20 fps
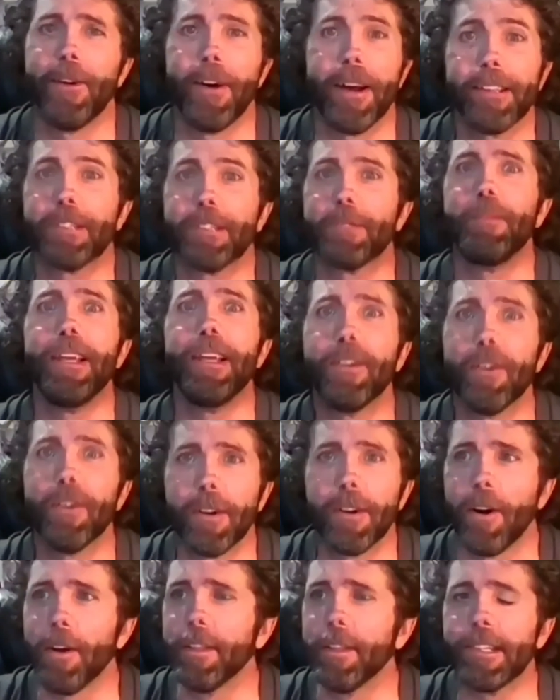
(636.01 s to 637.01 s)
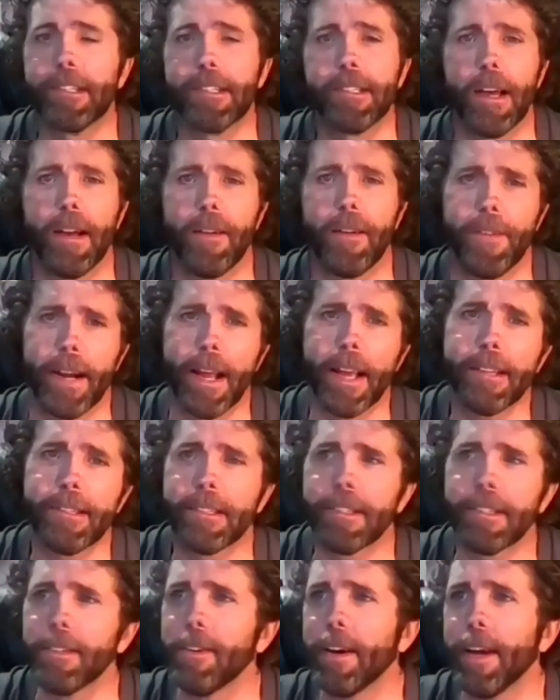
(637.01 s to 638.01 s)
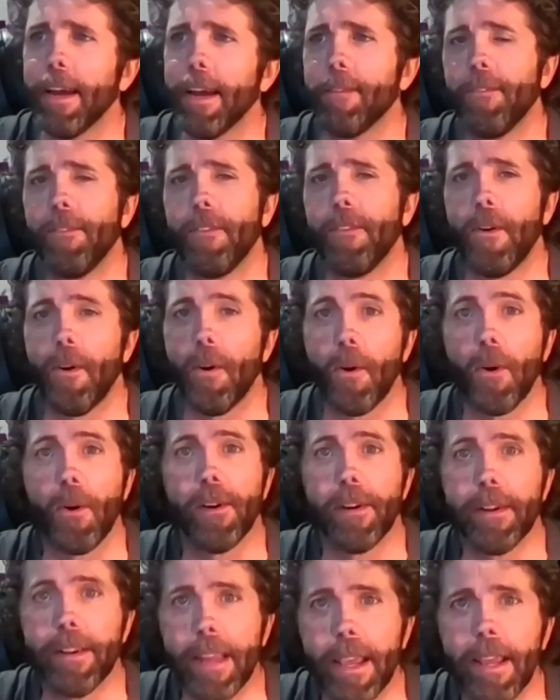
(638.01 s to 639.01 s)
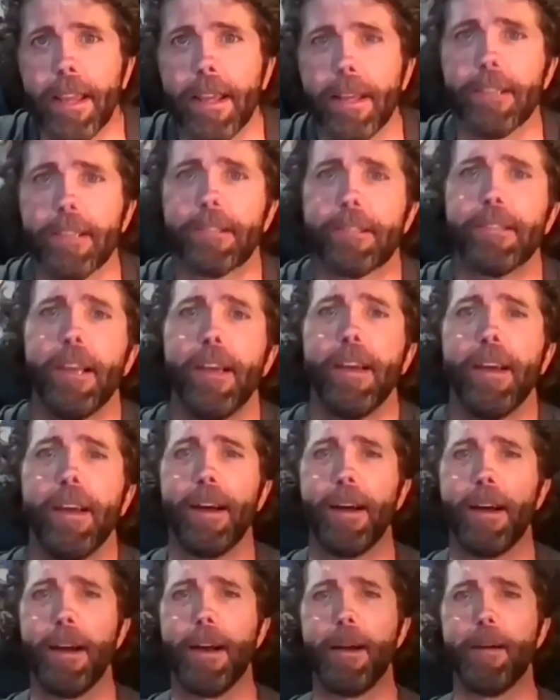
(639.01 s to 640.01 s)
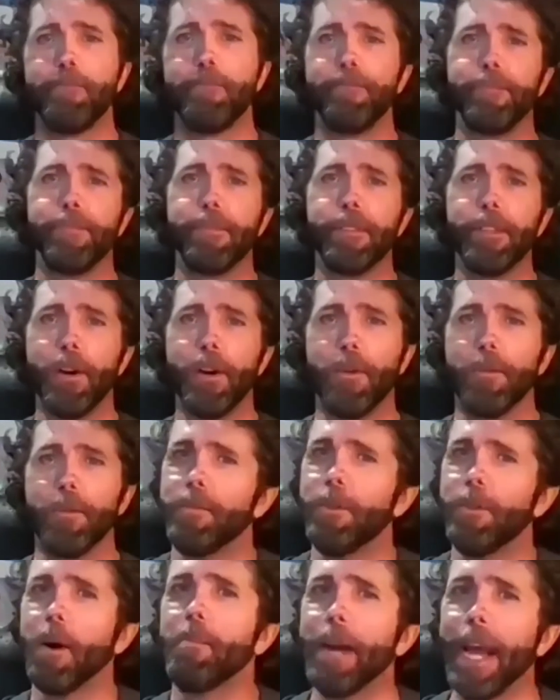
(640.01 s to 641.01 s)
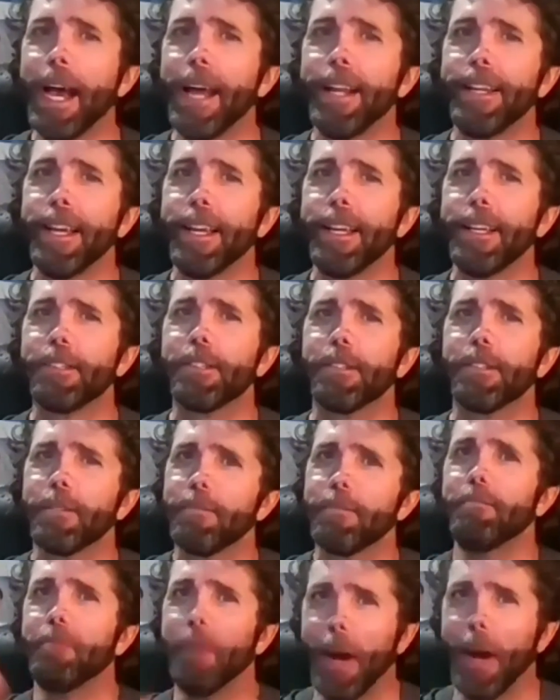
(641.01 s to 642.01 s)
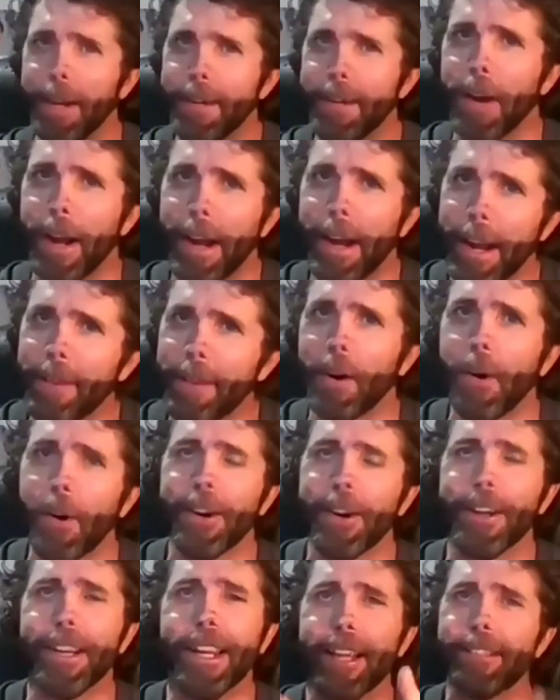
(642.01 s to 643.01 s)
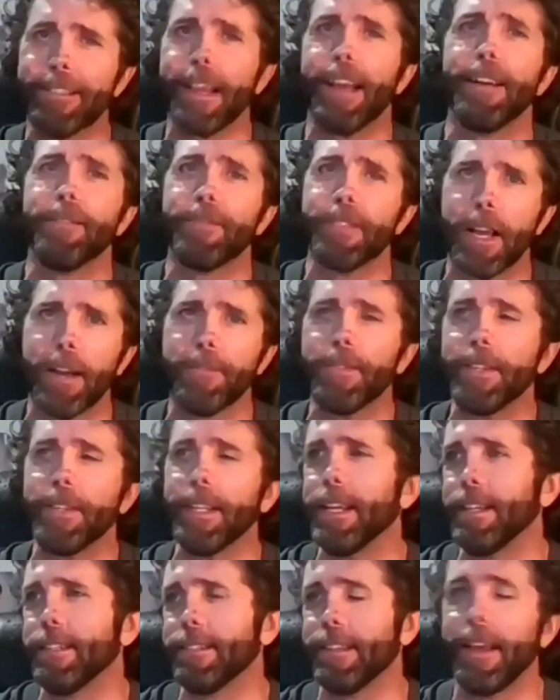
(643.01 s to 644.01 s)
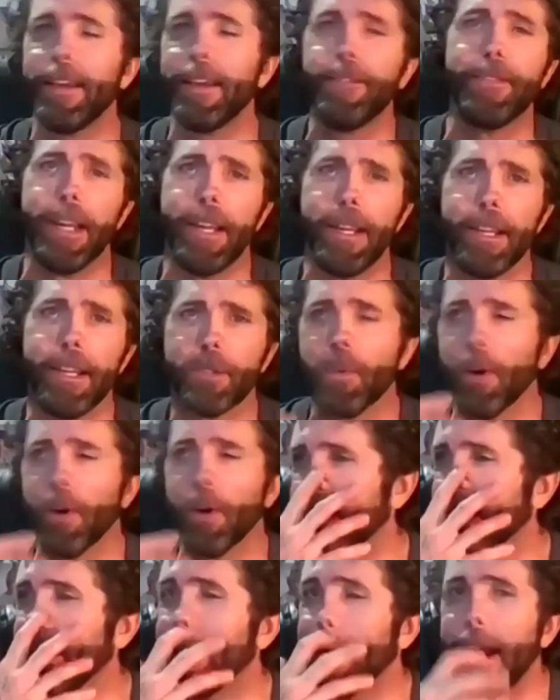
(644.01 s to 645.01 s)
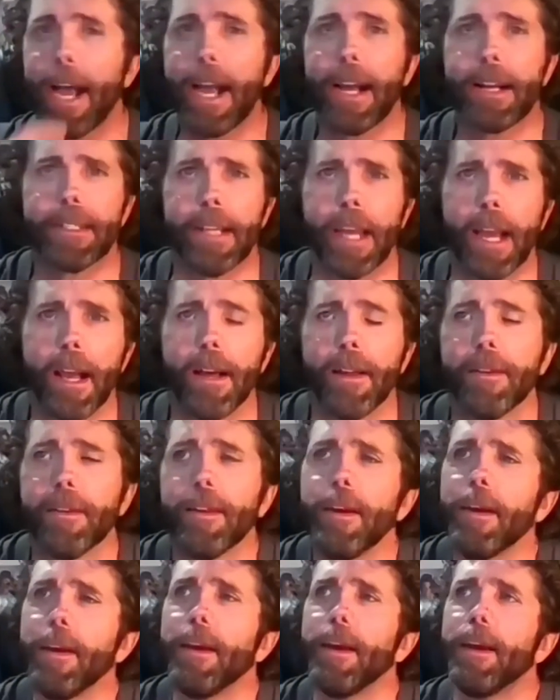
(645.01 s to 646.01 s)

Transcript: You know, I speak on all this stuff and I still have hard days. No bad days, but I have hard days. I have tough days. I have days where I get knocked down.